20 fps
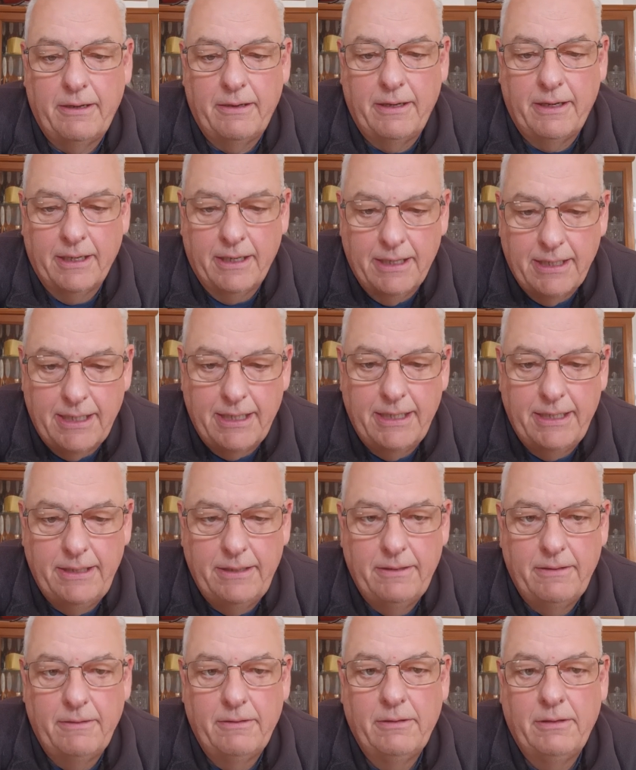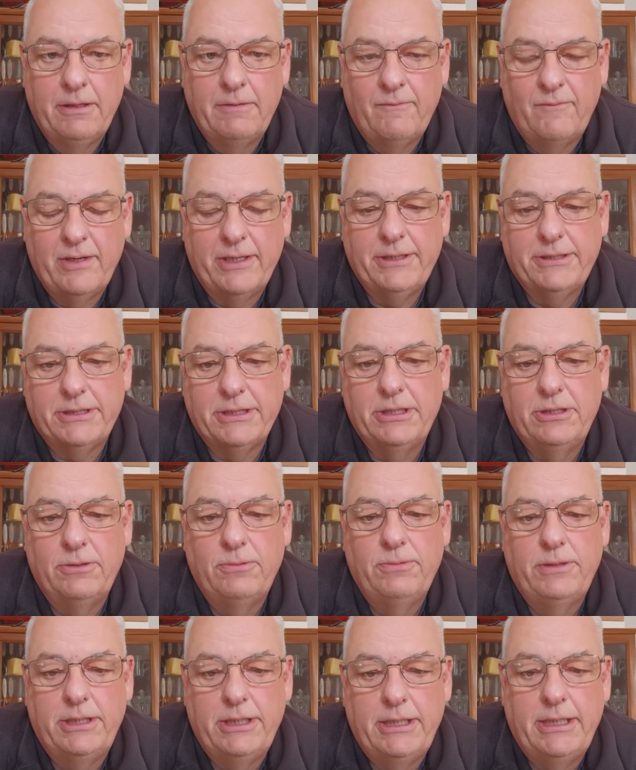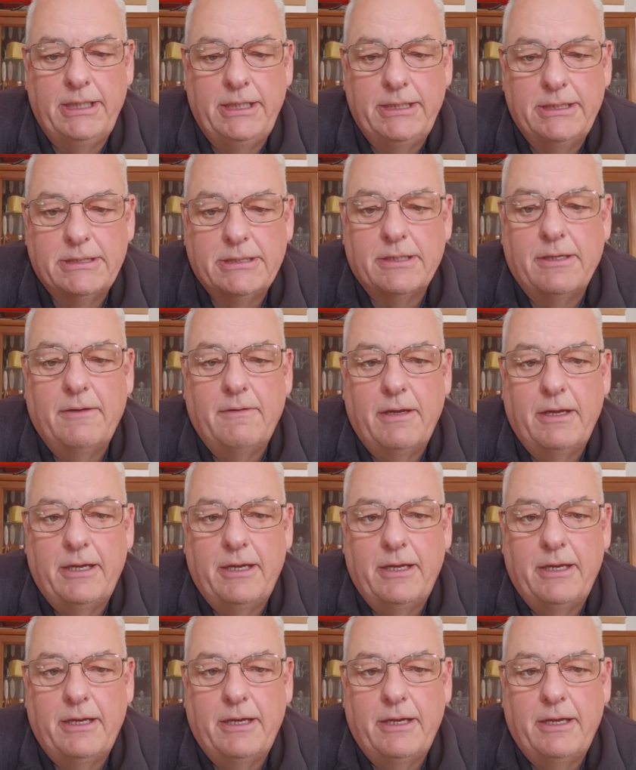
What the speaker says: again, the vector unit is